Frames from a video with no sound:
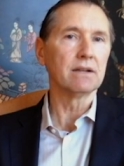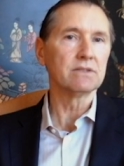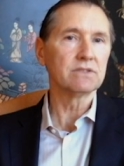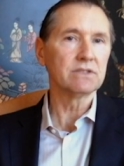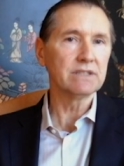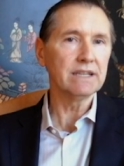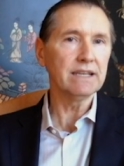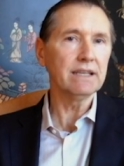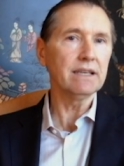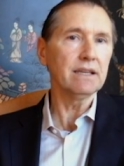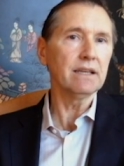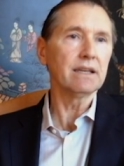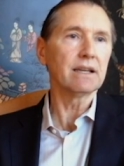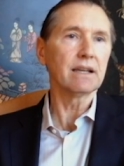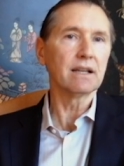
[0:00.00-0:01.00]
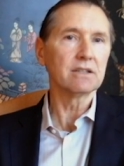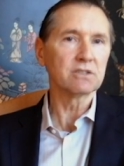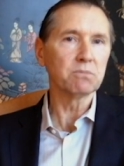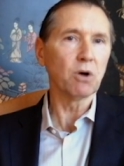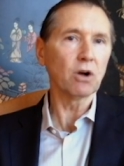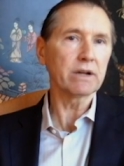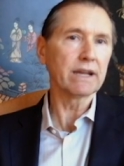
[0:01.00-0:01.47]
see
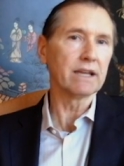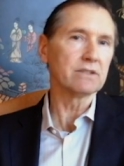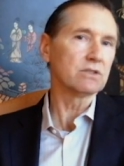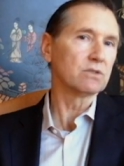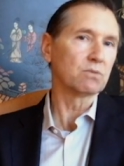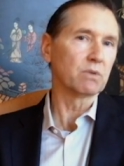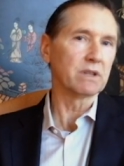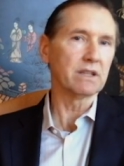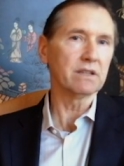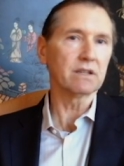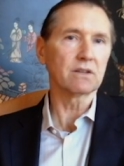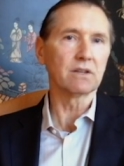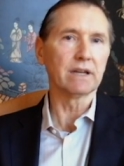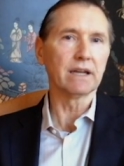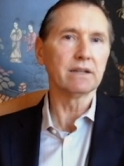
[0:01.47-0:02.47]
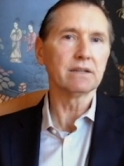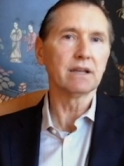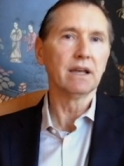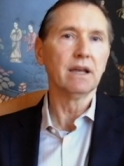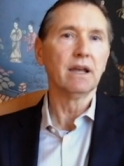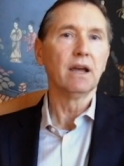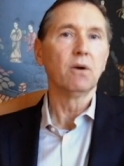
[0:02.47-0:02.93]
small cancers within the gland.
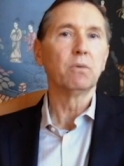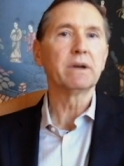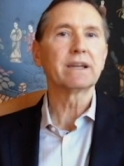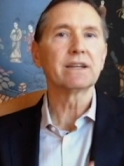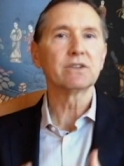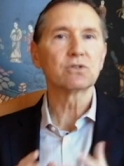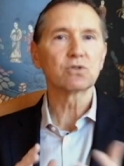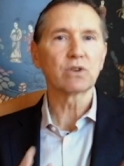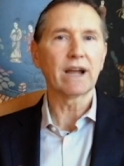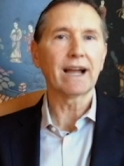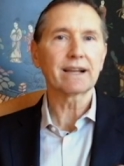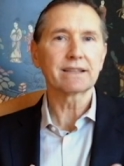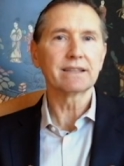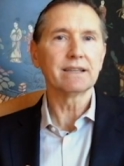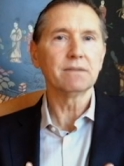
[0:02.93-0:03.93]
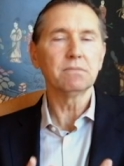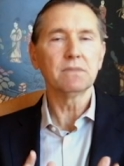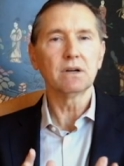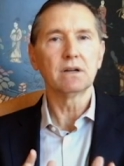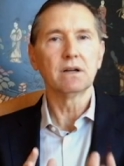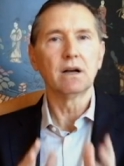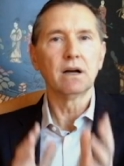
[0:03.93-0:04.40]
We can track
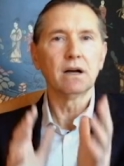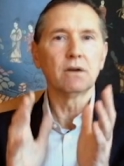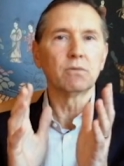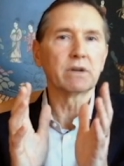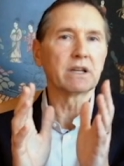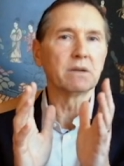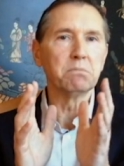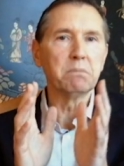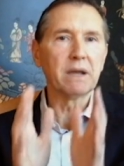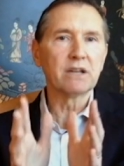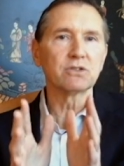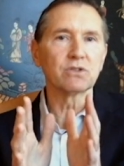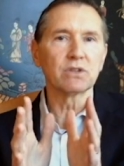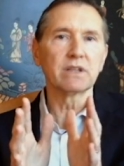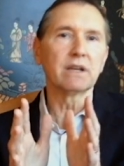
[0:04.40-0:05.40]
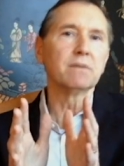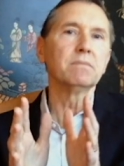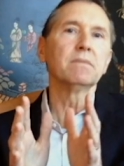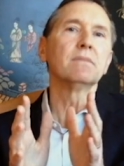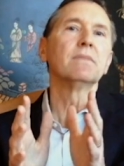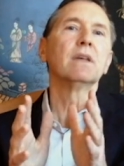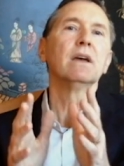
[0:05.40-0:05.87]
them, we can measure
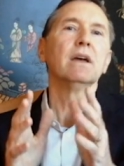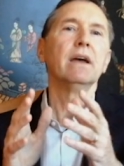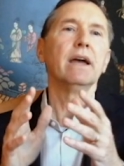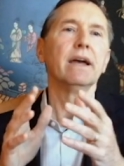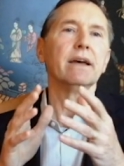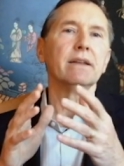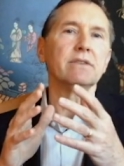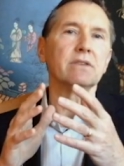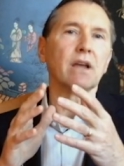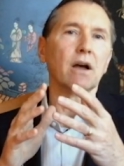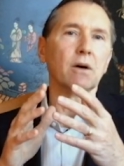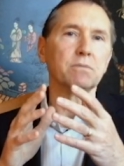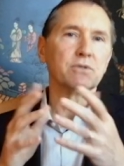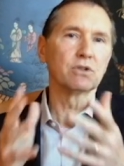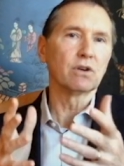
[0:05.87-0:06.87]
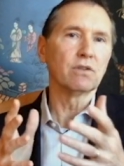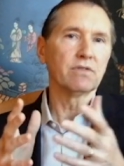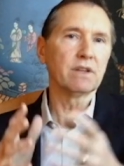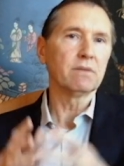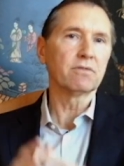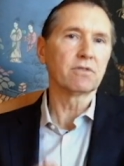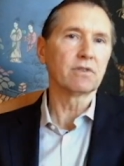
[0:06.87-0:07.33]
them, and observe
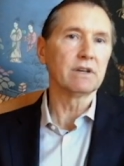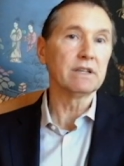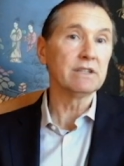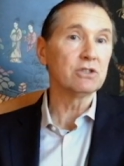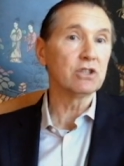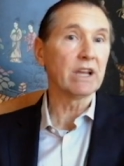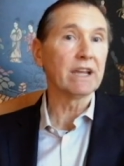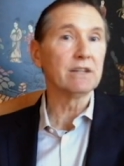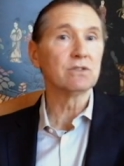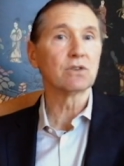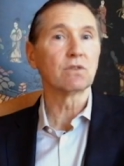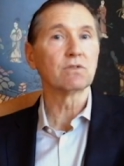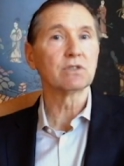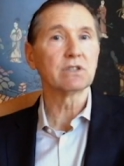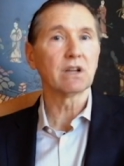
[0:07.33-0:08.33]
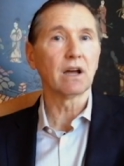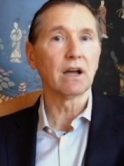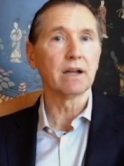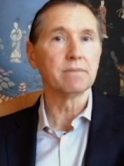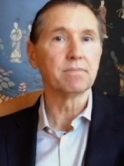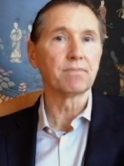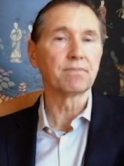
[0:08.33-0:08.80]
them for any change over
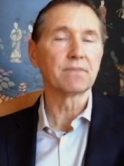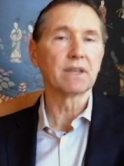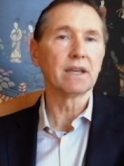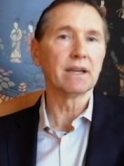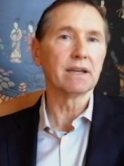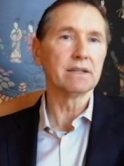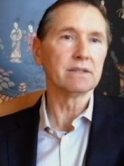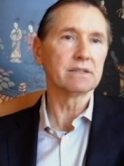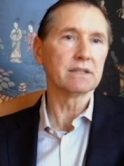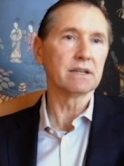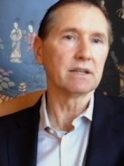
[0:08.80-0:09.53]
time. And